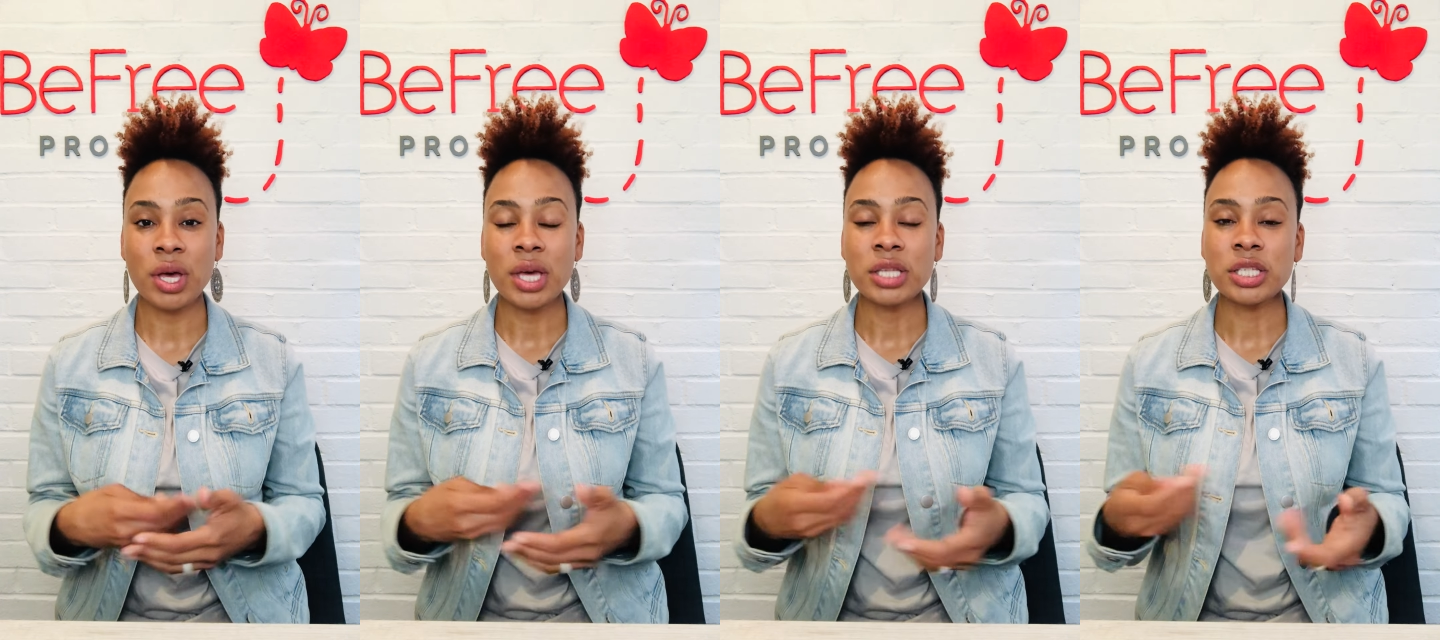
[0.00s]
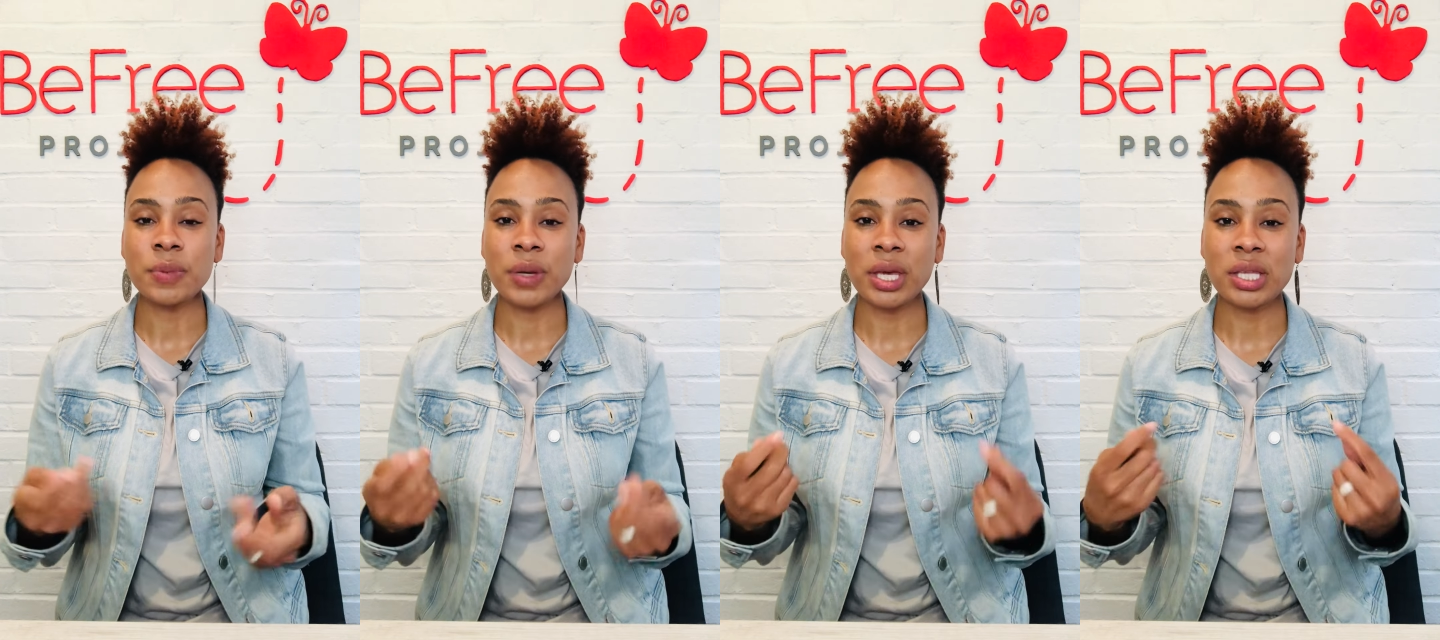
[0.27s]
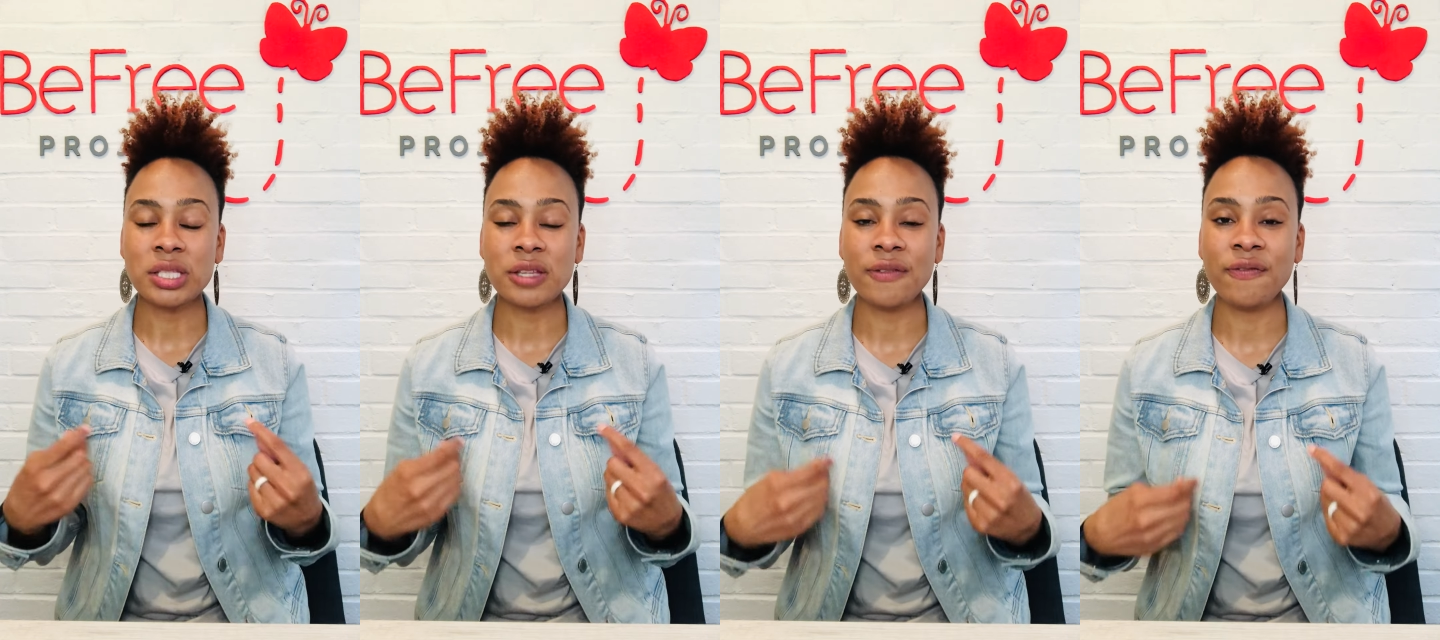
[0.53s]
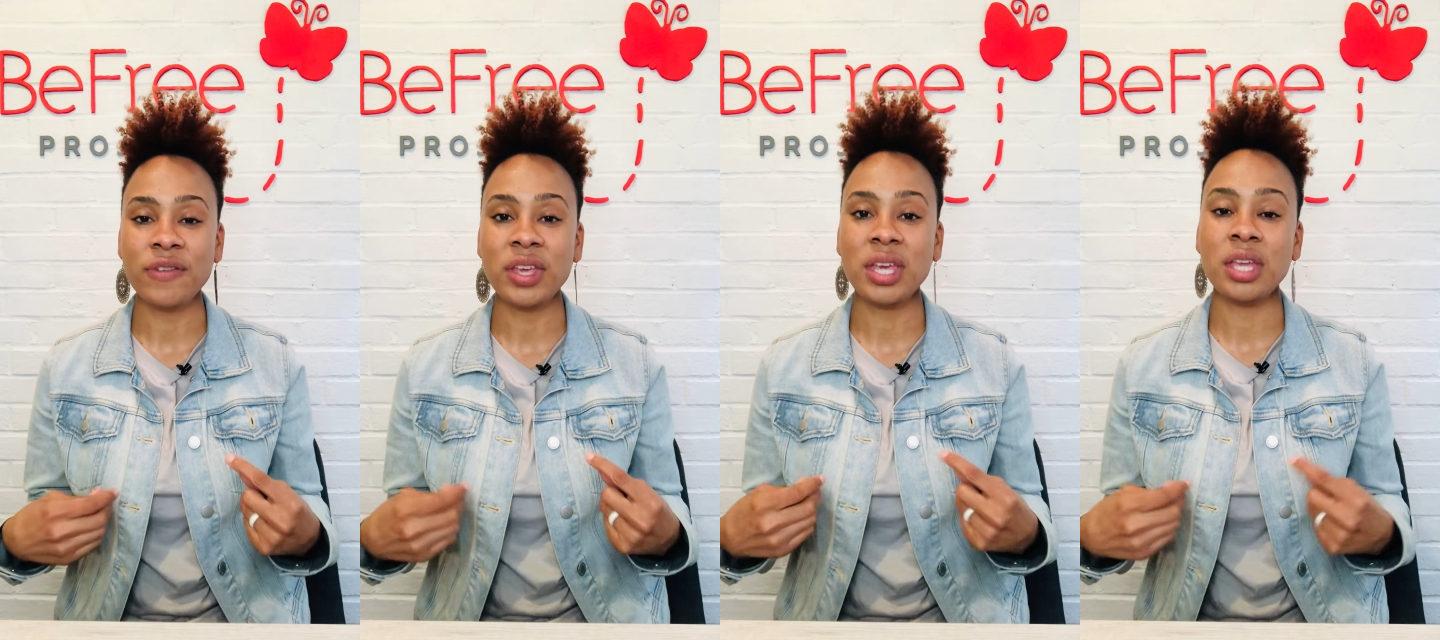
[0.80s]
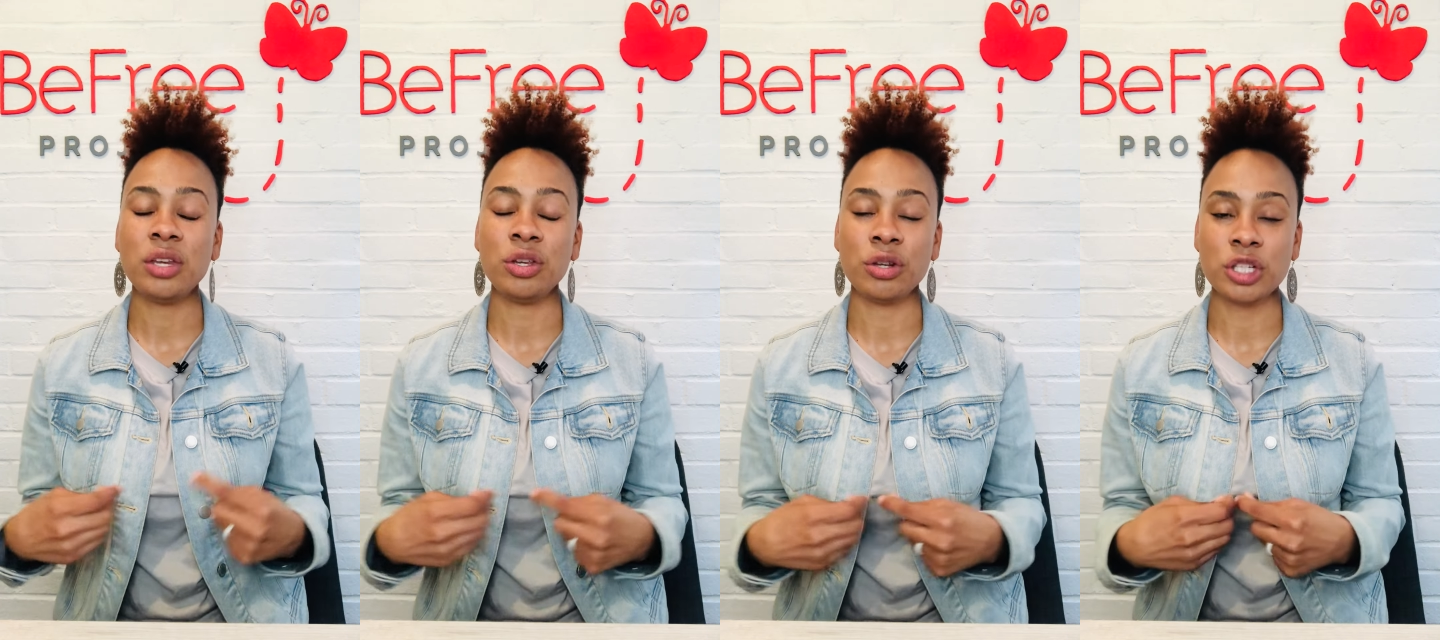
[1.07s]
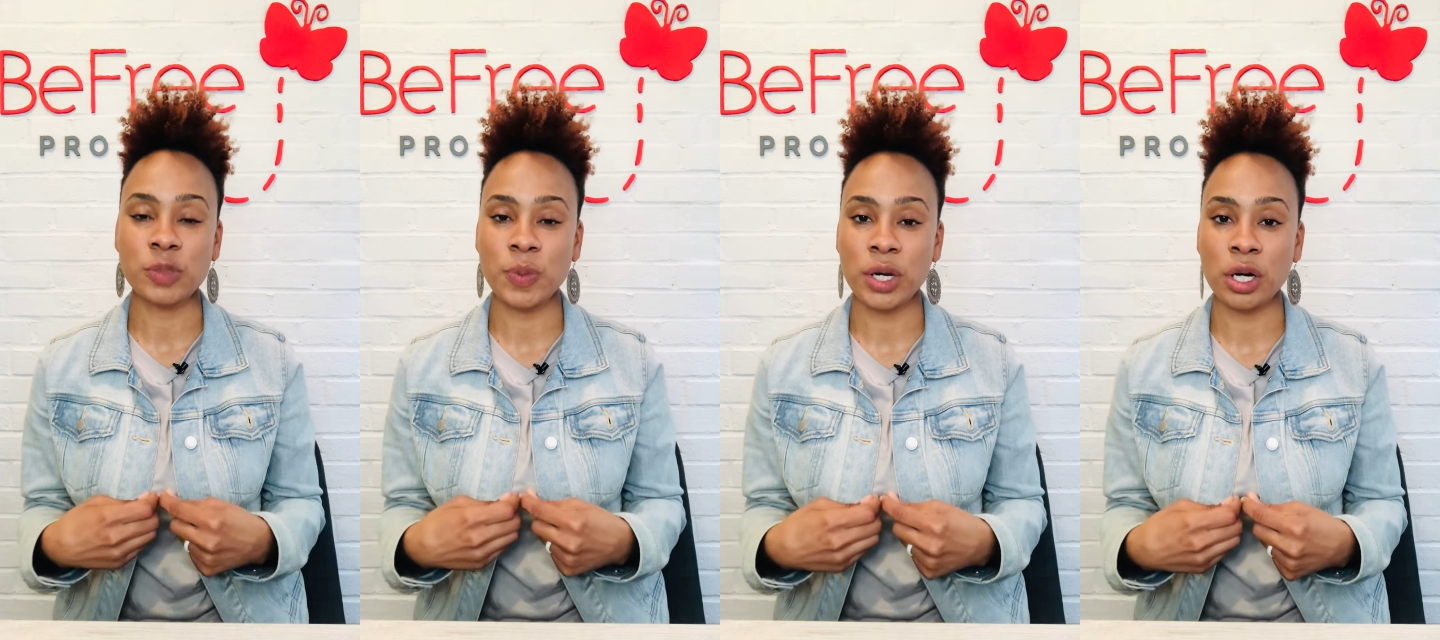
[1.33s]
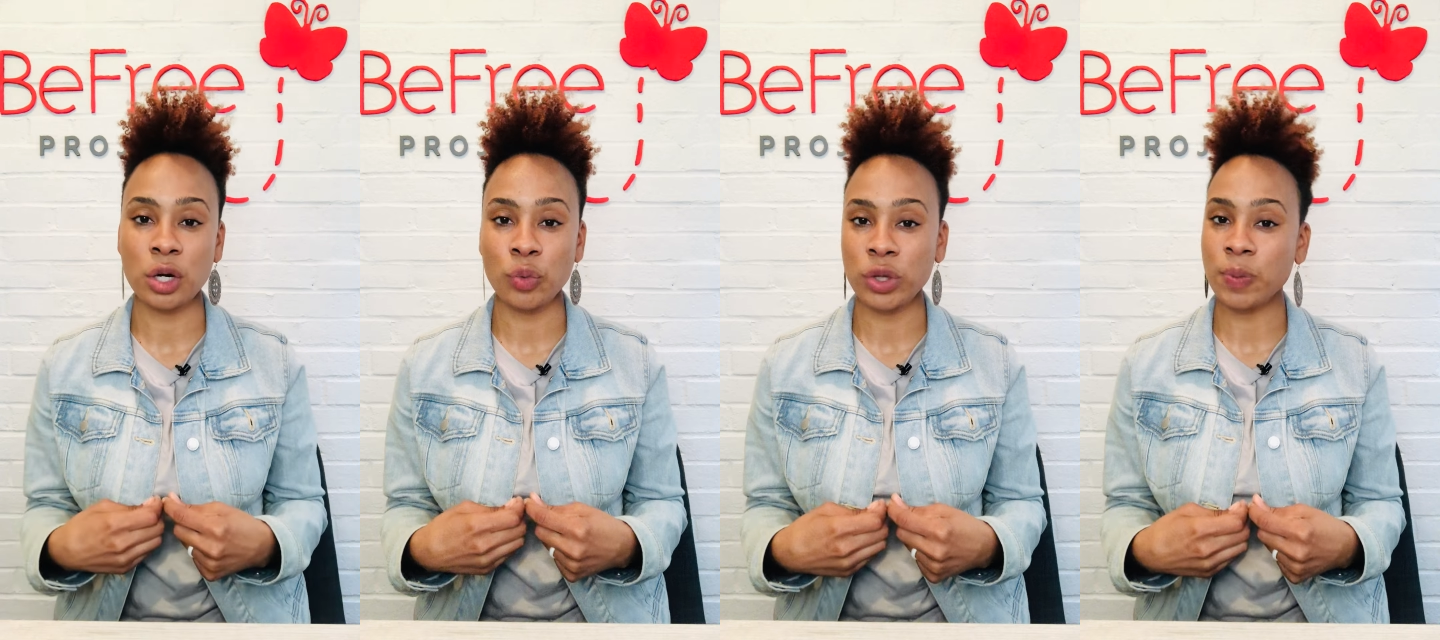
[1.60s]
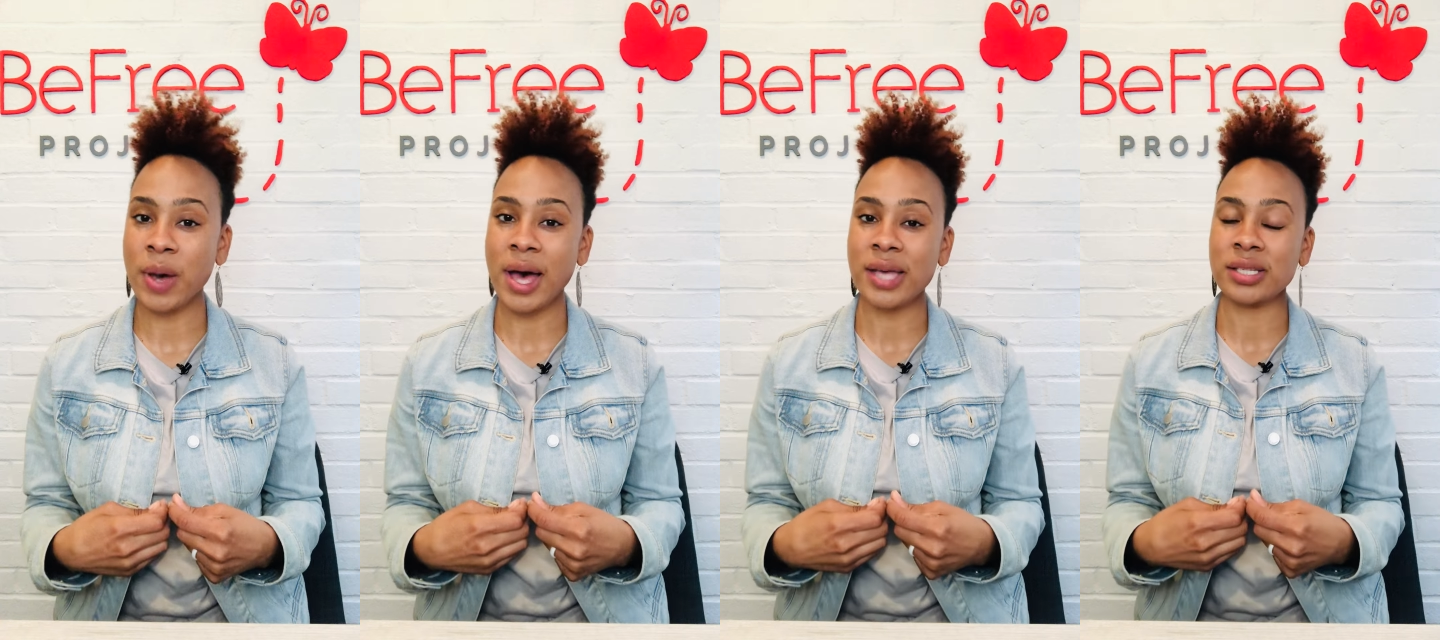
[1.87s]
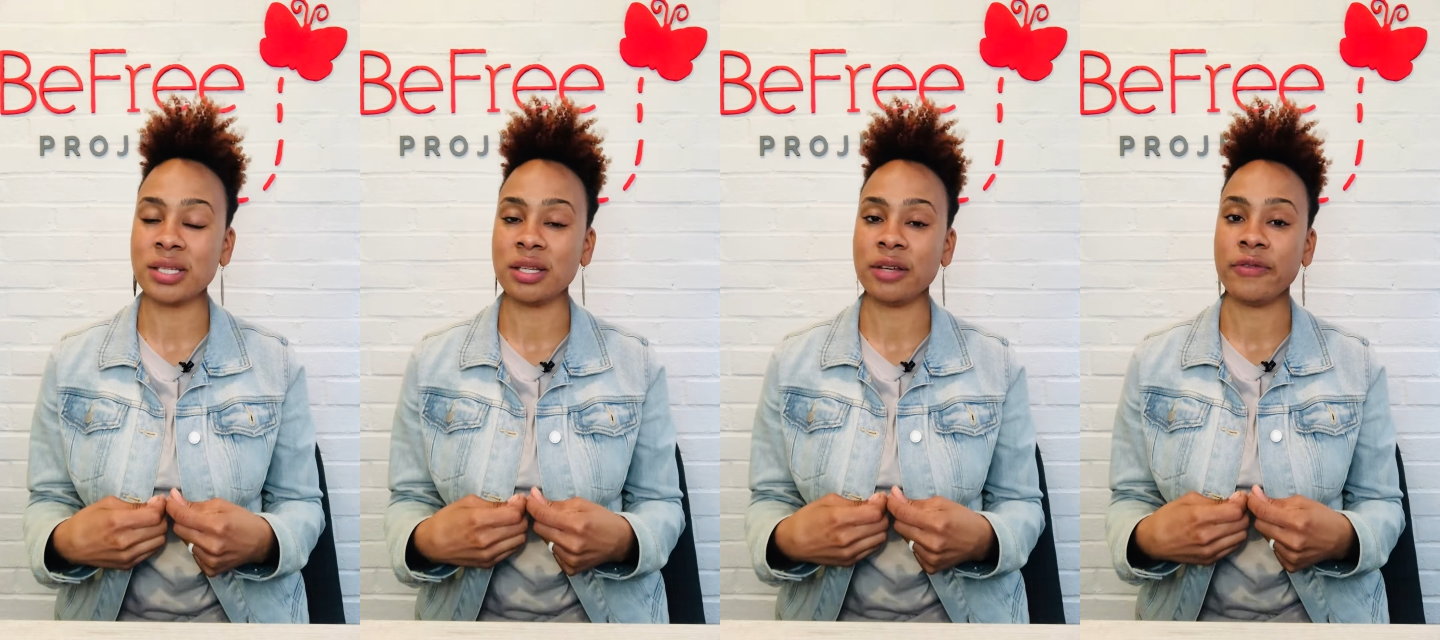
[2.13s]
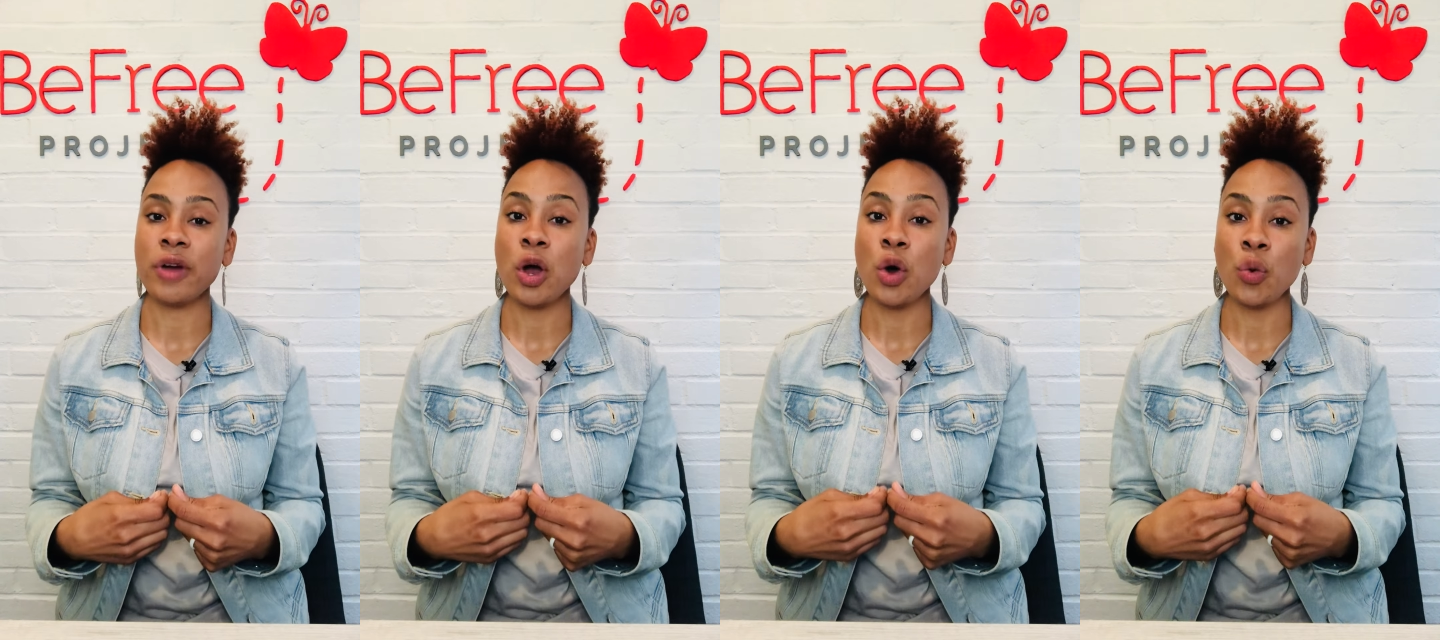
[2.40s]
to begin to feed your spirit with positive